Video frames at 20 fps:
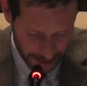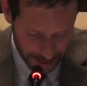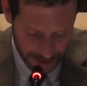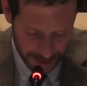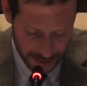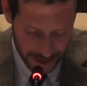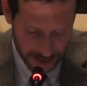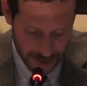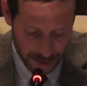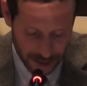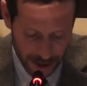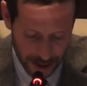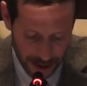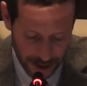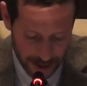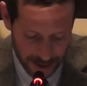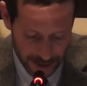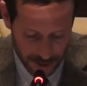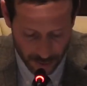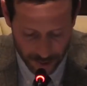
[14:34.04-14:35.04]
This is the
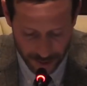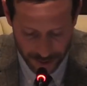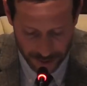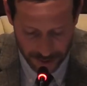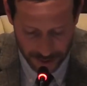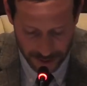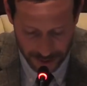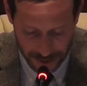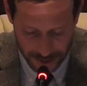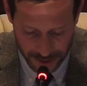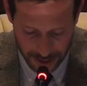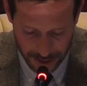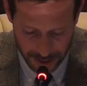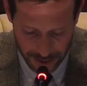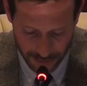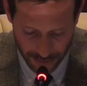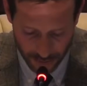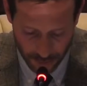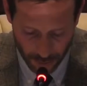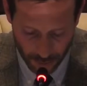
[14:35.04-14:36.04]
case when the
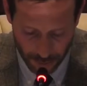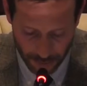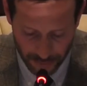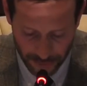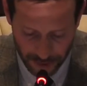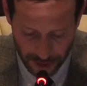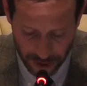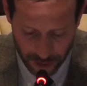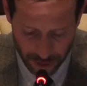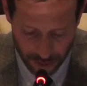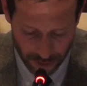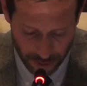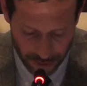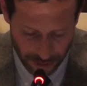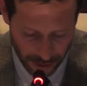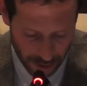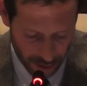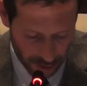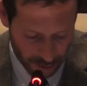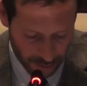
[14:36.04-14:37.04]
deceased, for professional or
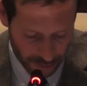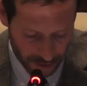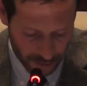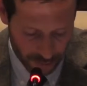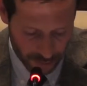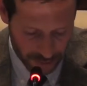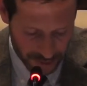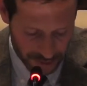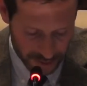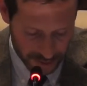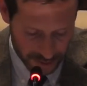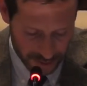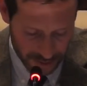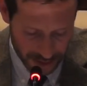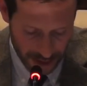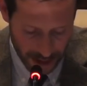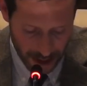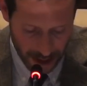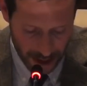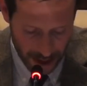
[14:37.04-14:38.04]
economic
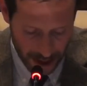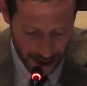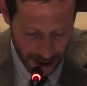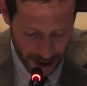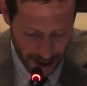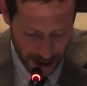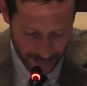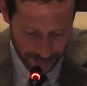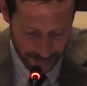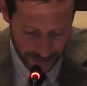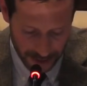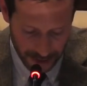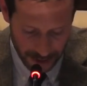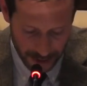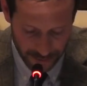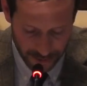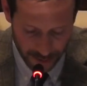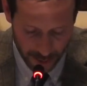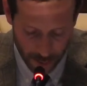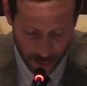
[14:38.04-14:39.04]
reasons, have been
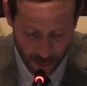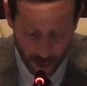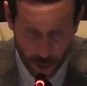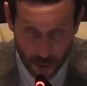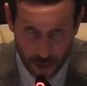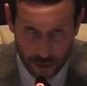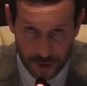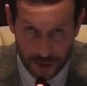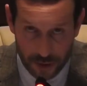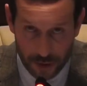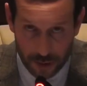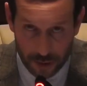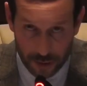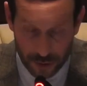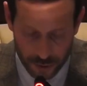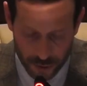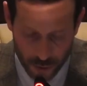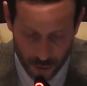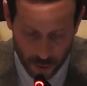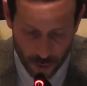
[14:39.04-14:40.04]
living abroad in order
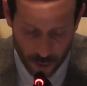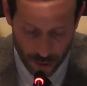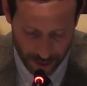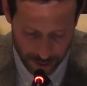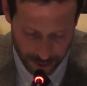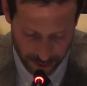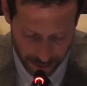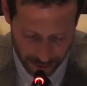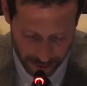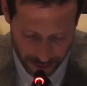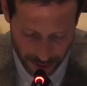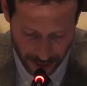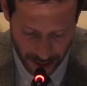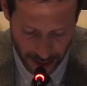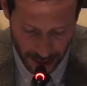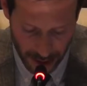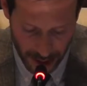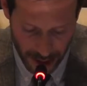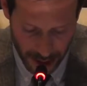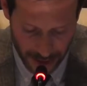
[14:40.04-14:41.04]
to work,
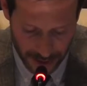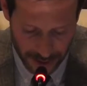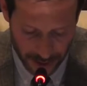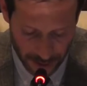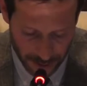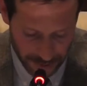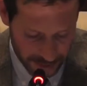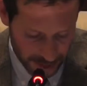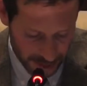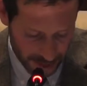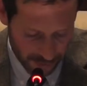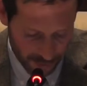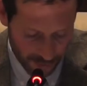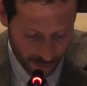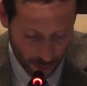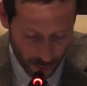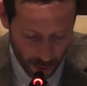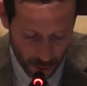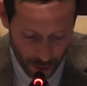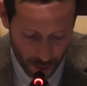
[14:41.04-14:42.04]
sometimes
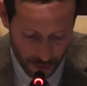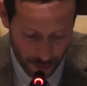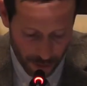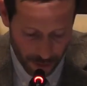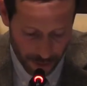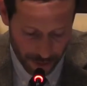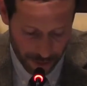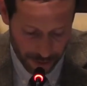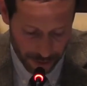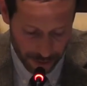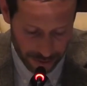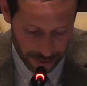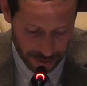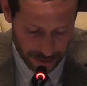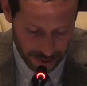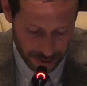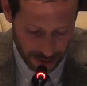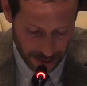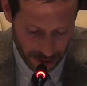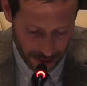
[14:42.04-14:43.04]
for long
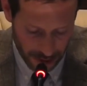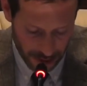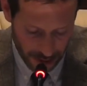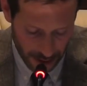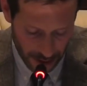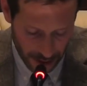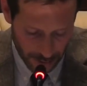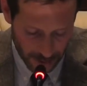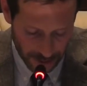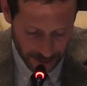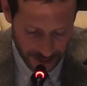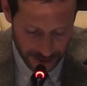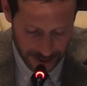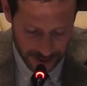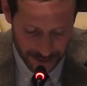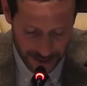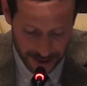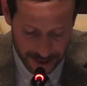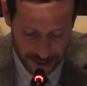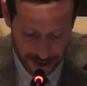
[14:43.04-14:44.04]
periods, but
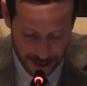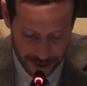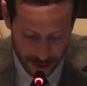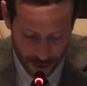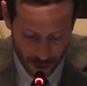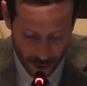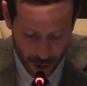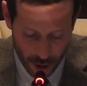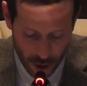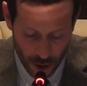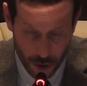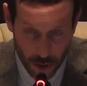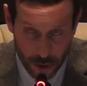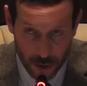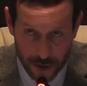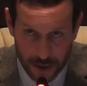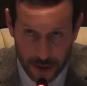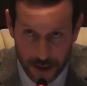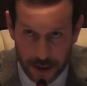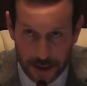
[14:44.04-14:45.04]
has maintained a
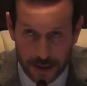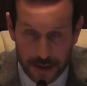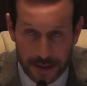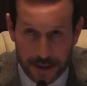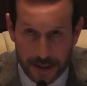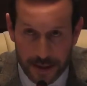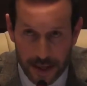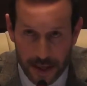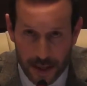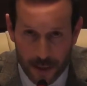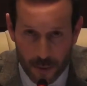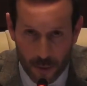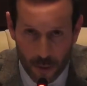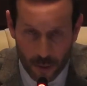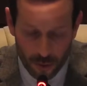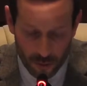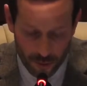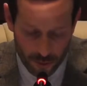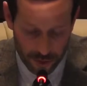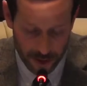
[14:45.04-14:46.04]
close and
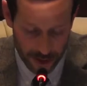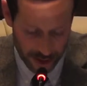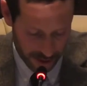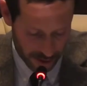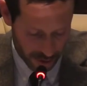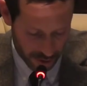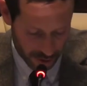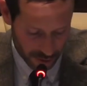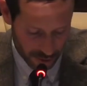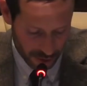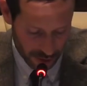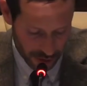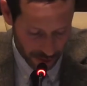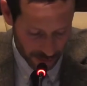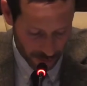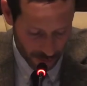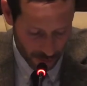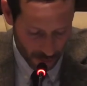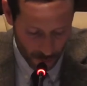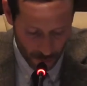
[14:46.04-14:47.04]
stable
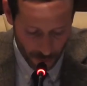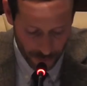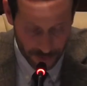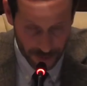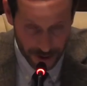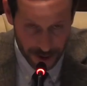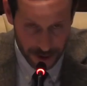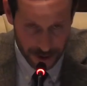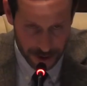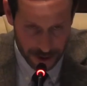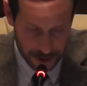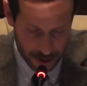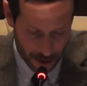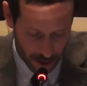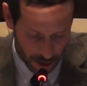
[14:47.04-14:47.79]
relationship with his